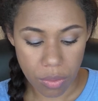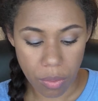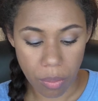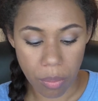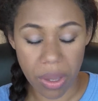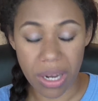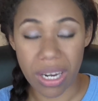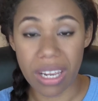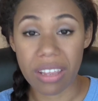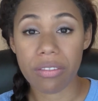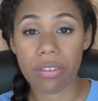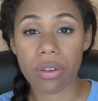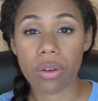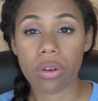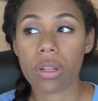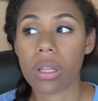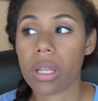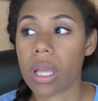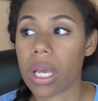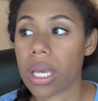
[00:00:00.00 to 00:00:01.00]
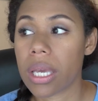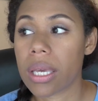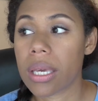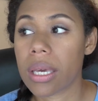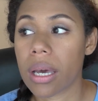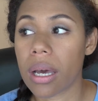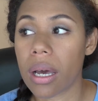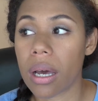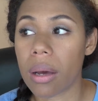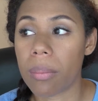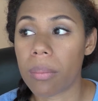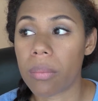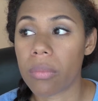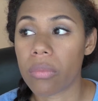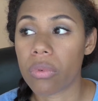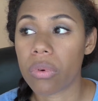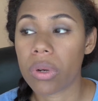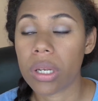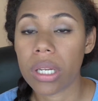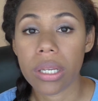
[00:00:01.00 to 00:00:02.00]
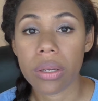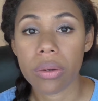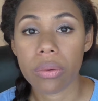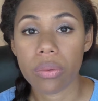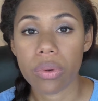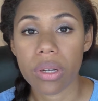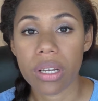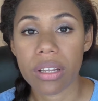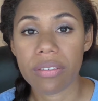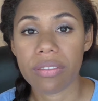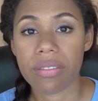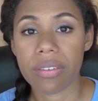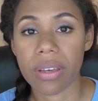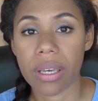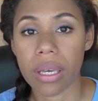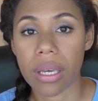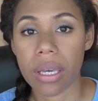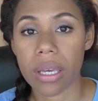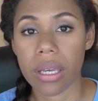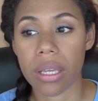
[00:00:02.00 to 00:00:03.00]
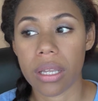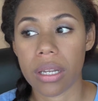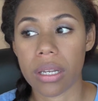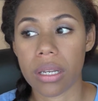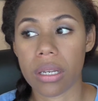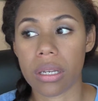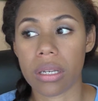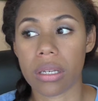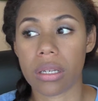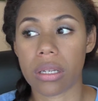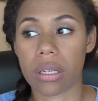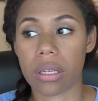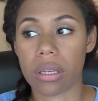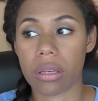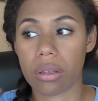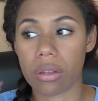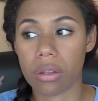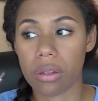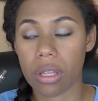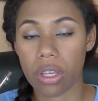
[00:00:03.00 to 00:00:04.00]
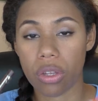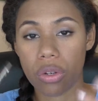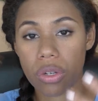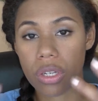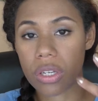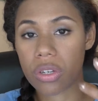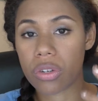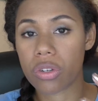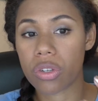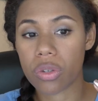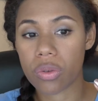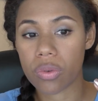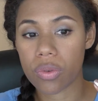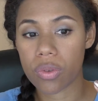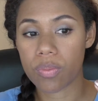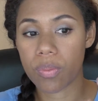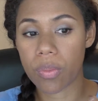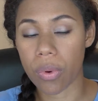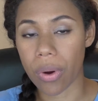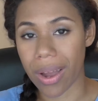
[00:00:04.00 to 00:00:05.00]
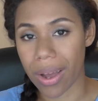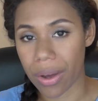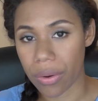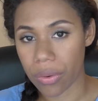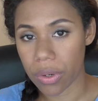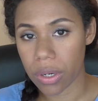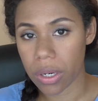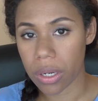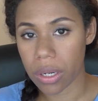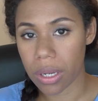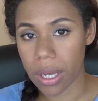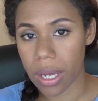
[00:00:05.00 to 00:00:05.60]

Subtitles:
But if you're like really fair and like you tend to use brown